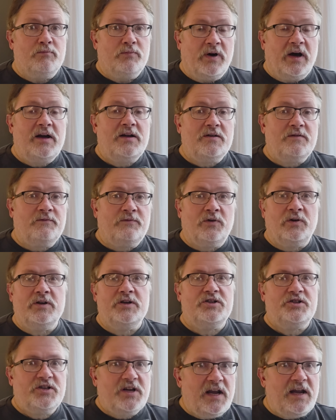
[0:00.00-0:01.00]
But for a
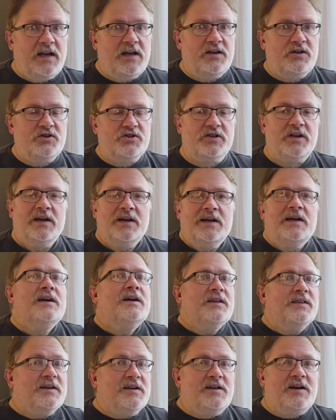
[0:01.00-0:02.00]
change,
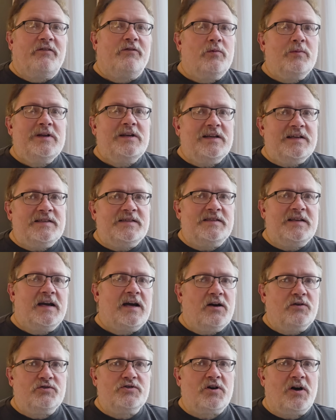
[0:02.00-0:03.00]
the government is
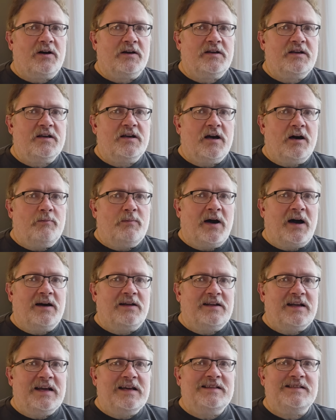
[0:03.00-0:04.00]
now talking
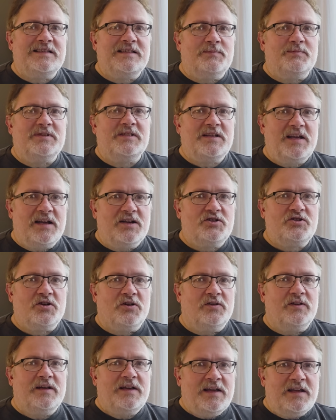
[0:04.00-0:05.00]
about a
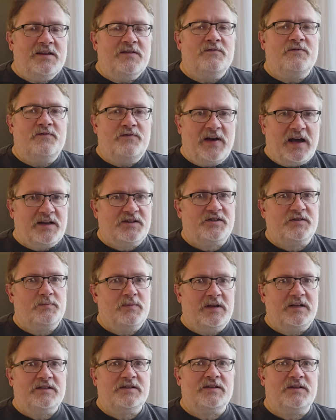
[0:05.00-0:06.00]
substantial
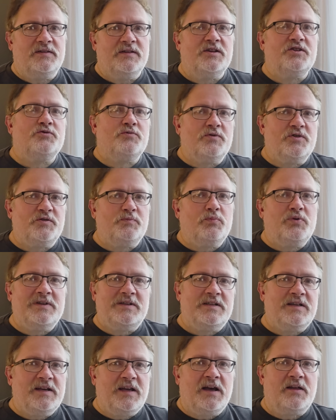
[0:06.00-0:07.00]
investment. And this was put
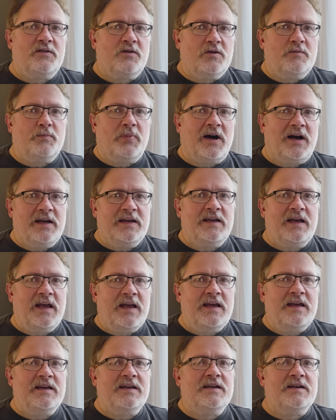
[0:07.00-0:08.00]
together by
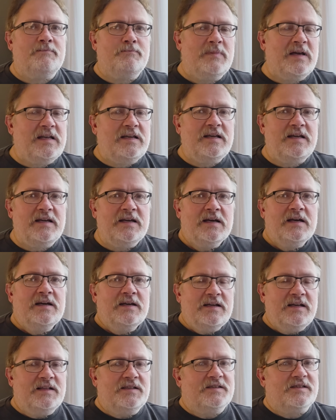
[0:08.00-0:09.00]
a committee
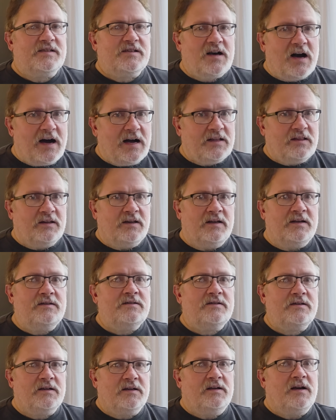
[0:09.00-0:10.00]
in
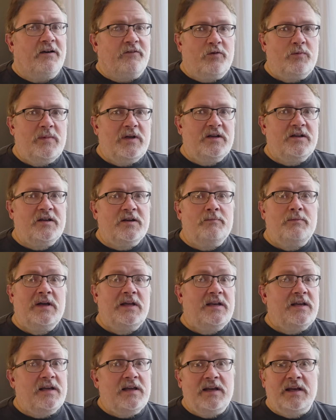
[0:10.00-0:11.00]
Scotland, a government
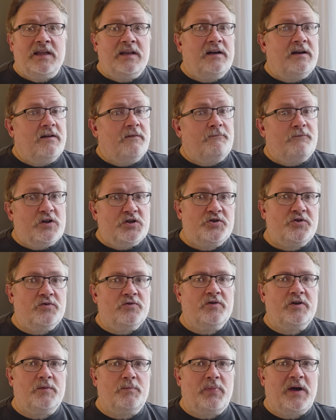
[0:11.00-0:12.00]
committee in an
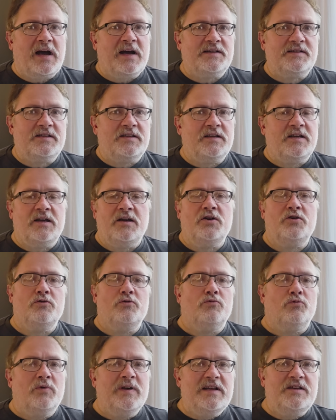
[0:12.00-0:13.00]
official capacity who
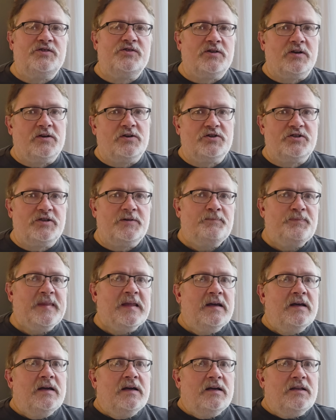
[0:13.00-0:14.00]
researched
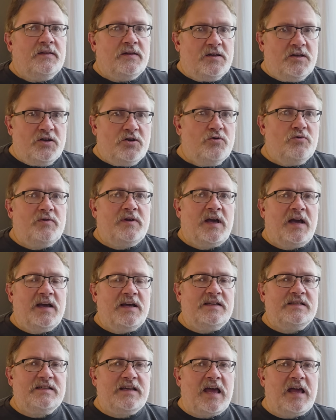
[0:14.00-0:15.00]
the
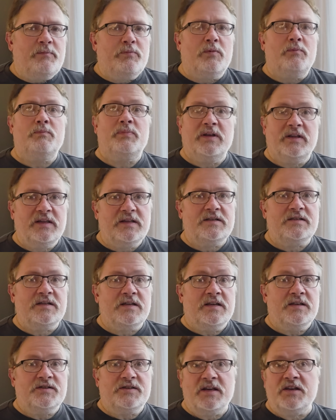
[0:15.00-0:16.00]
UK's
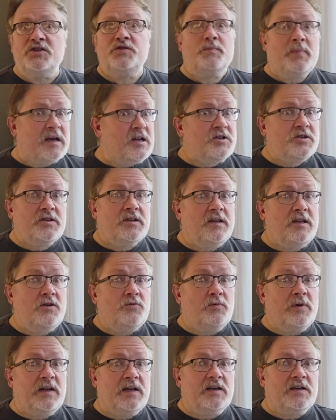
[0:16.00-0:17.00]
capabilities, especially
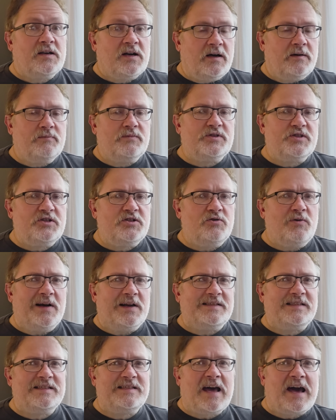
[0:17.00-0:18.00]
when it comes to
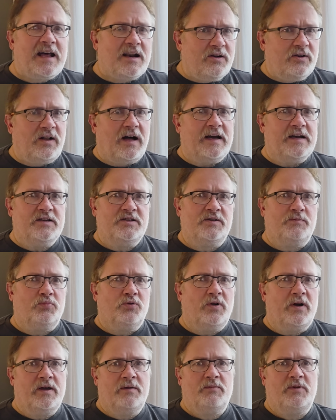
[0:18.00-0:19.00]
satellite
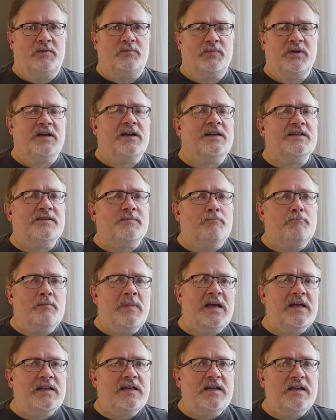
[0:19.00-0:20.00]
deployment, because
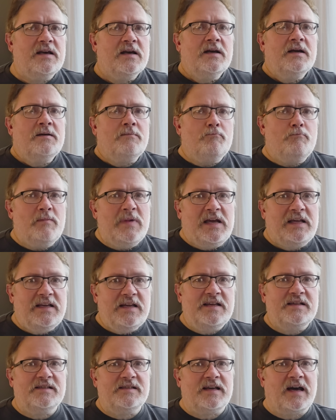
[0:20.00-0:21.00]
many,
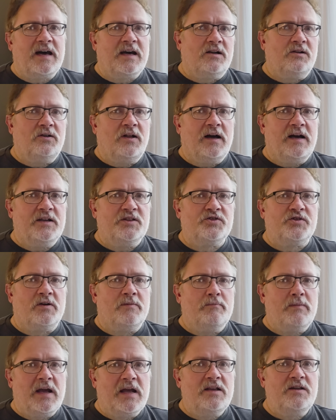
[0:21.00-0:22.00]
many satellites are
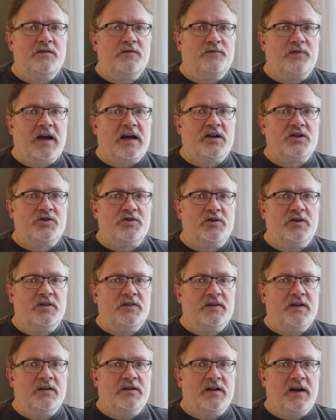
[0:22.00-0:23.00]
manufactured in
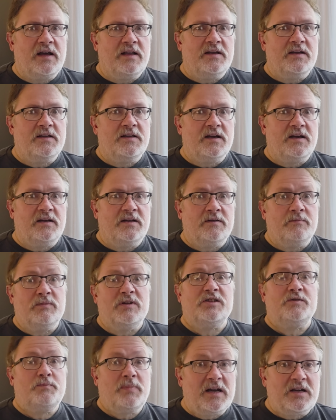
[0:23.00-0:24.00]
the United Kingdom,
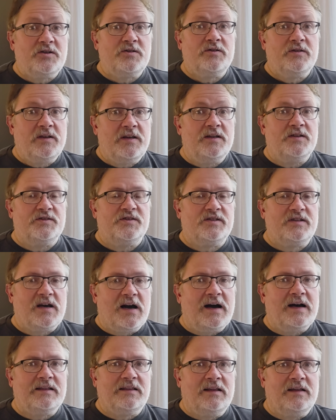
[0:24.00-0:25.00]
especially in
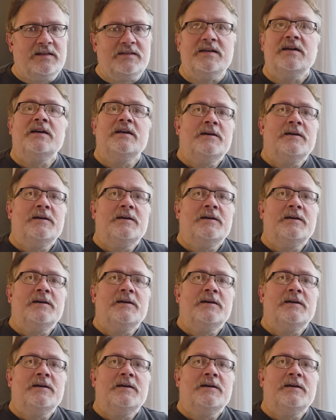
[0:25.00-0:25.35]
Scotland.